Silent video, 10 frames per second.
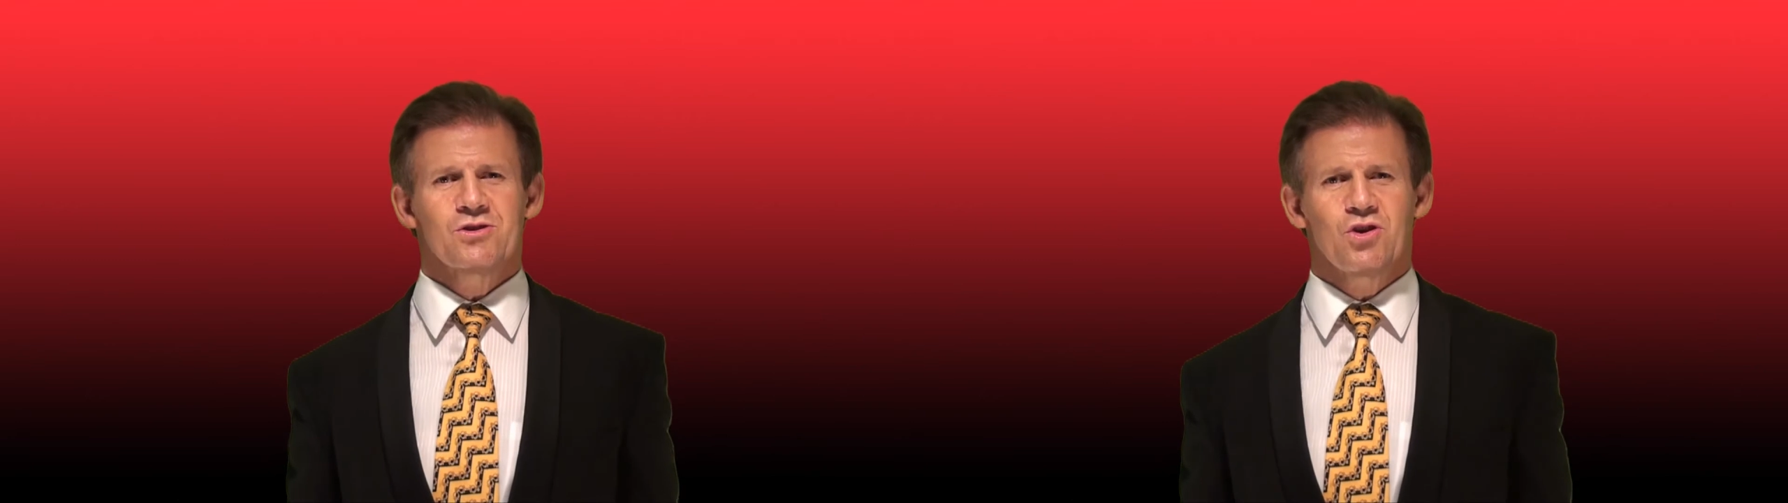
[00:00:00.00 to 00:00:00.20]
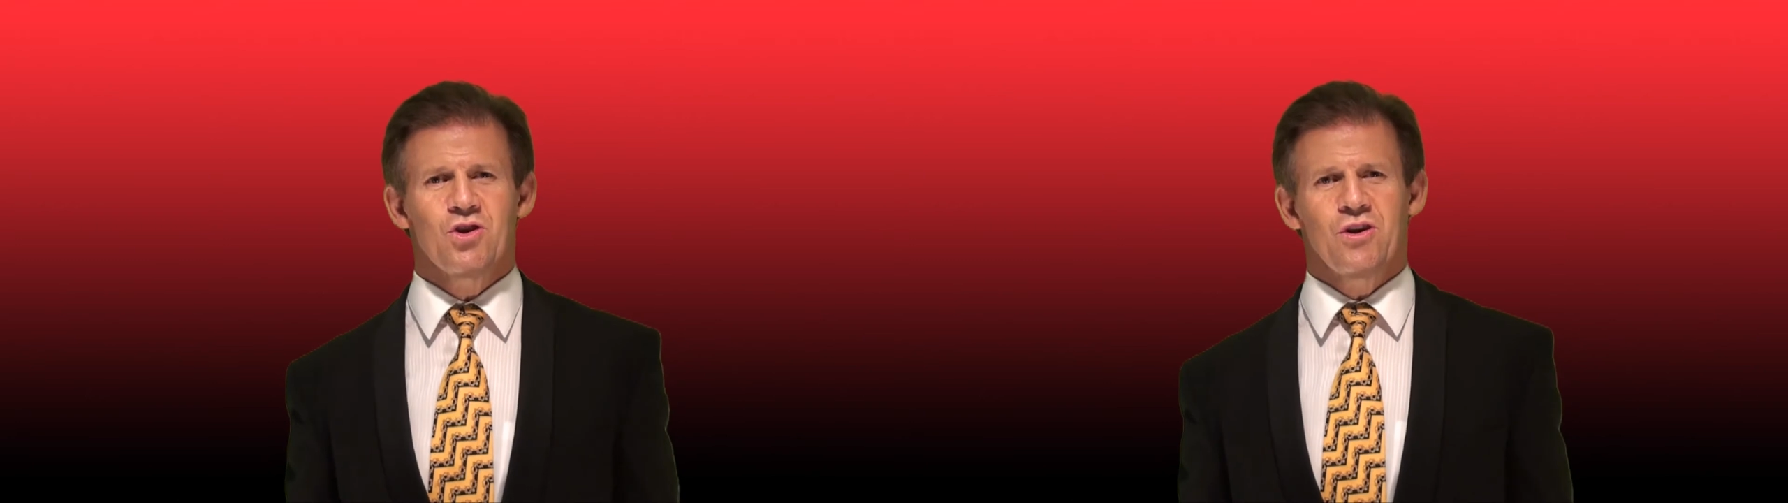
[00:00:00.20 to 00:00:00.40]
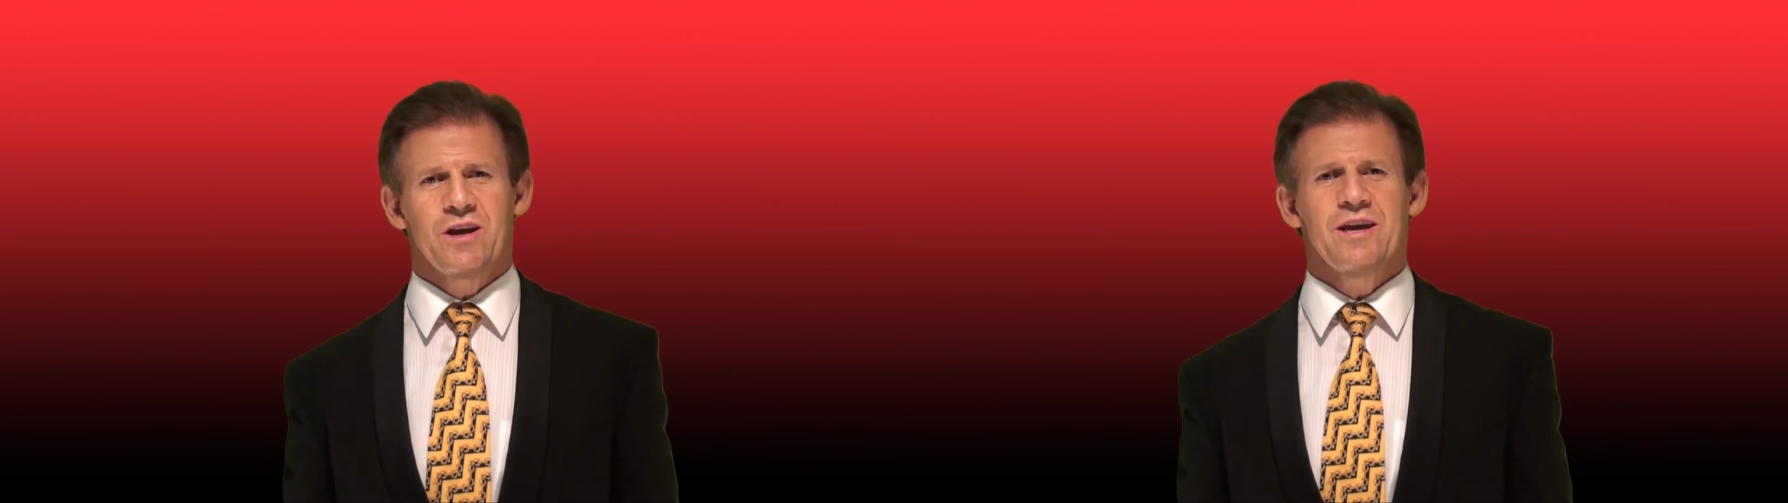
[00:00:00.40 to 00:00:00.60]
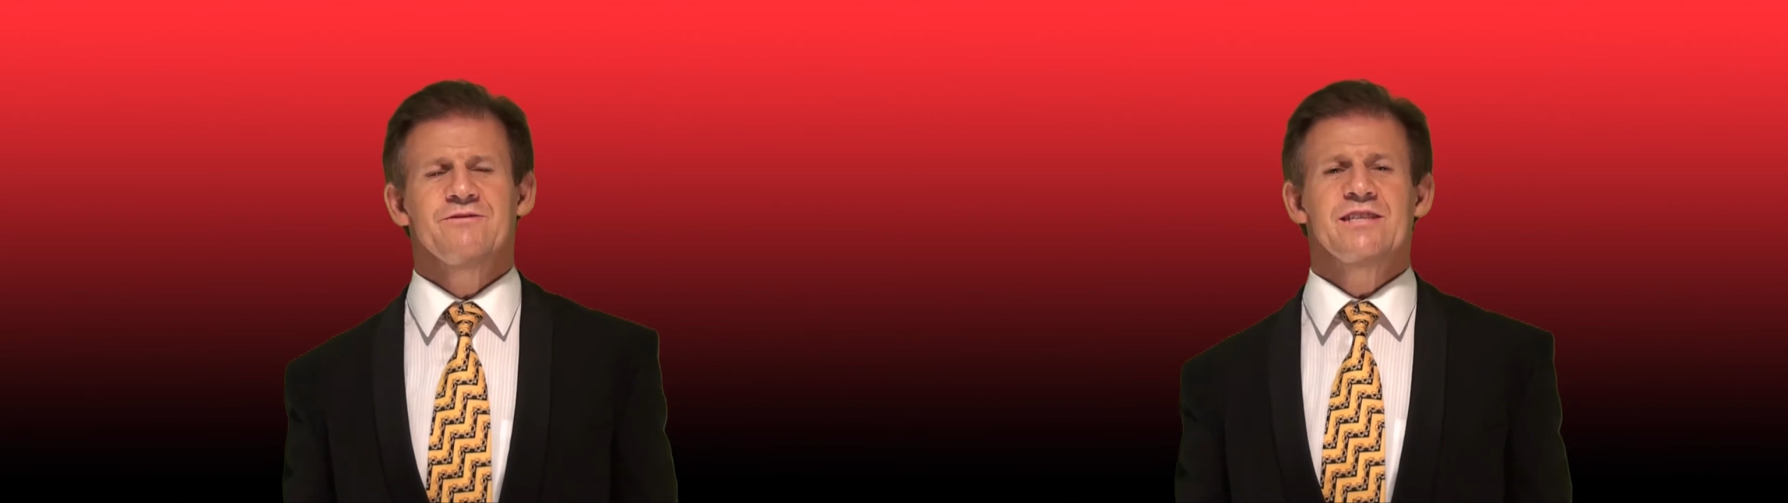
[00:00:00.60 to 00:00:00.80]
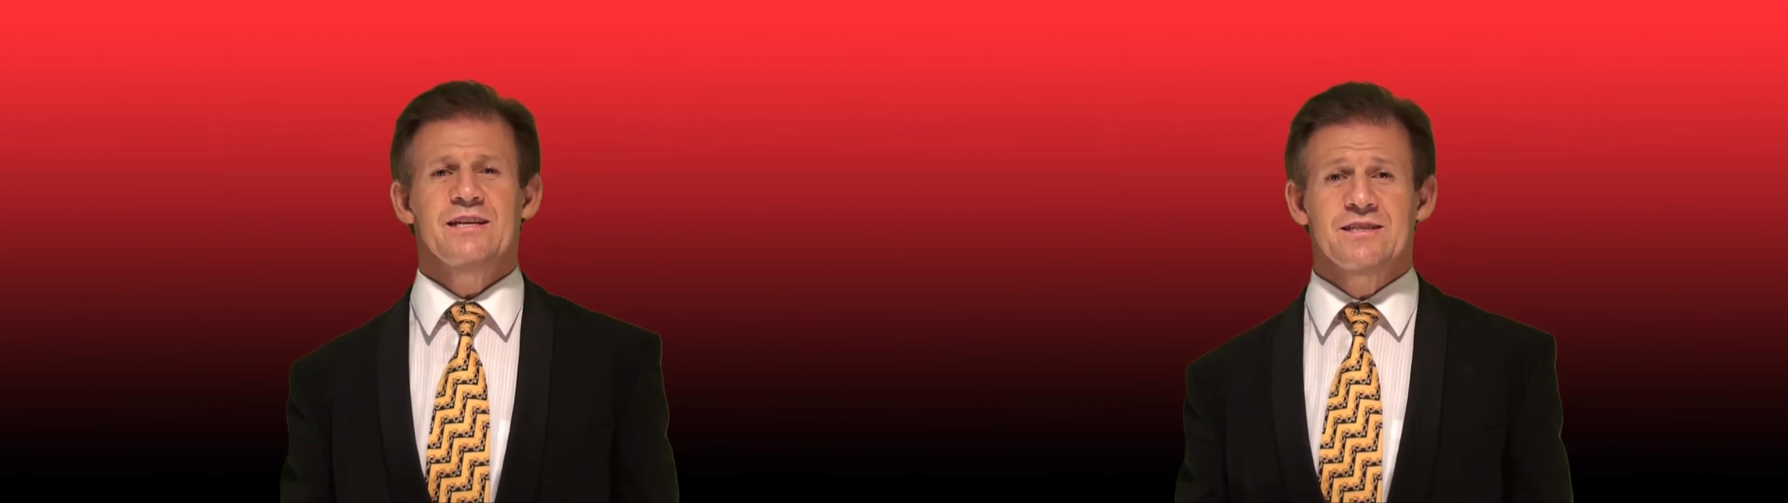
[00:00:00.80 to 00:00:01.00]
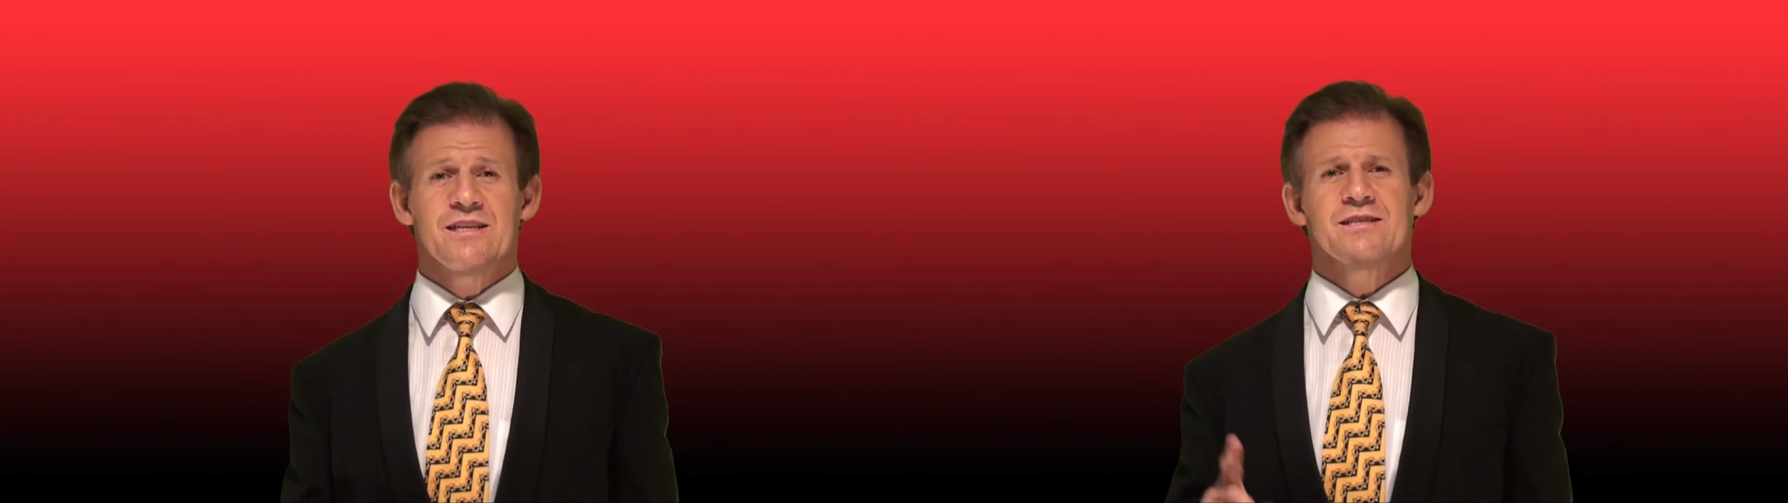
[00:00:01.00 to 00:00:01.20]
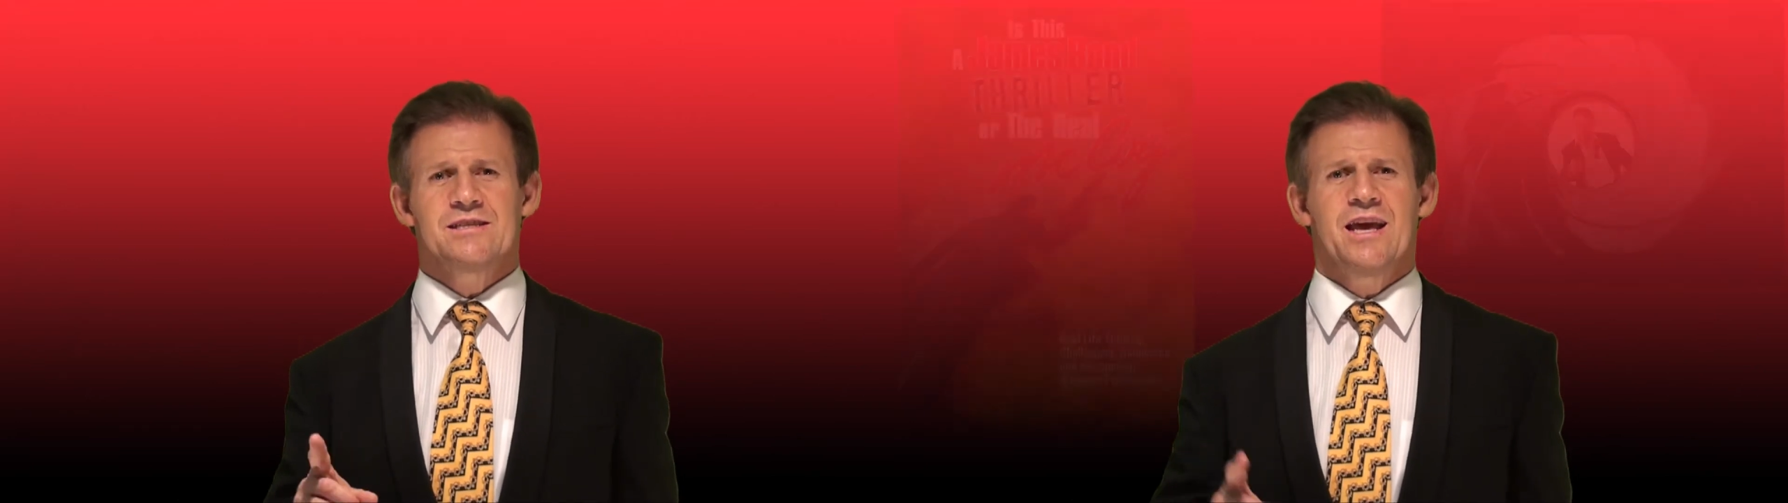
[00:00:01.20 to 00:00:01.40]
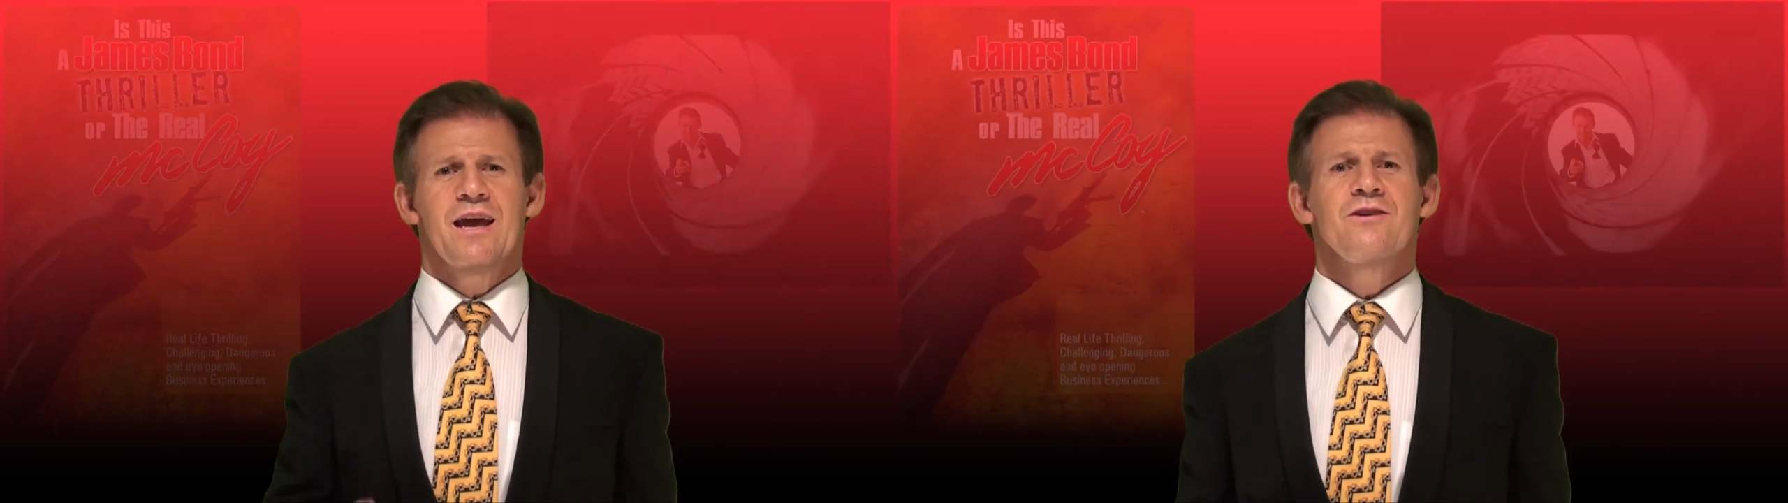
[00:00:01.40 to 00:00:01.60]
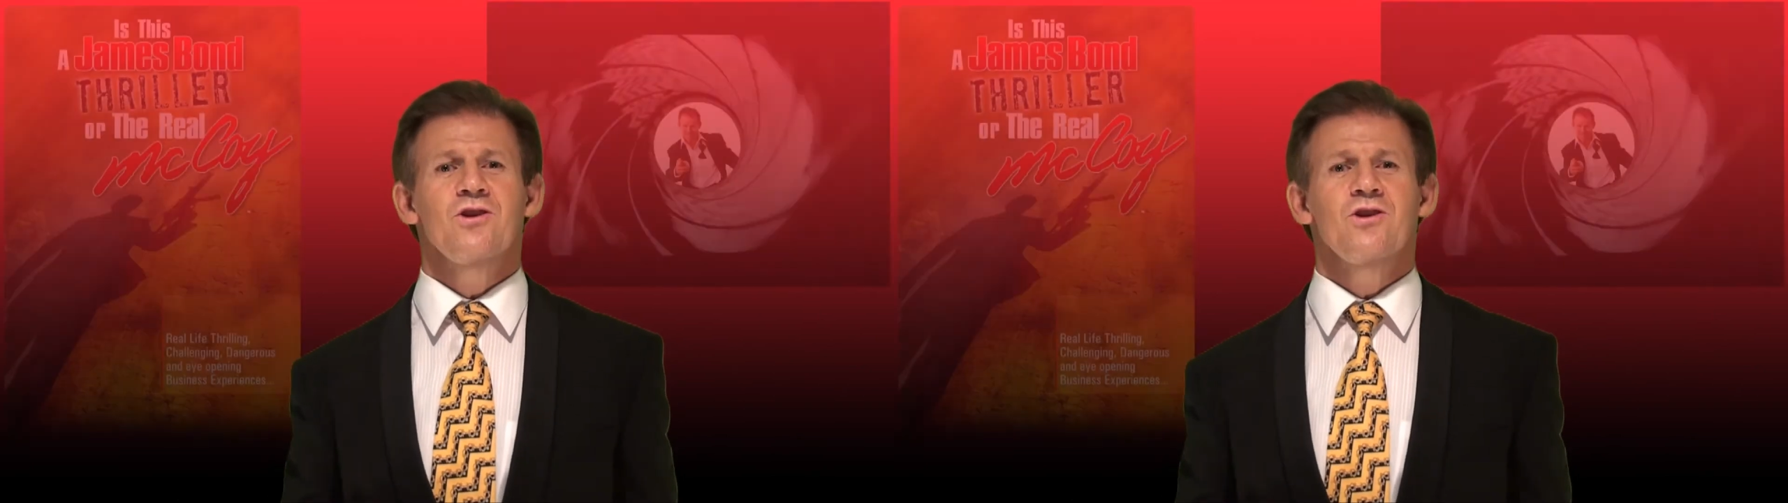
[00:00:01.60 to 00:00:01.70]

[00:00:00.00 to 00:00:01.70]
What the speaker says: story have said since then,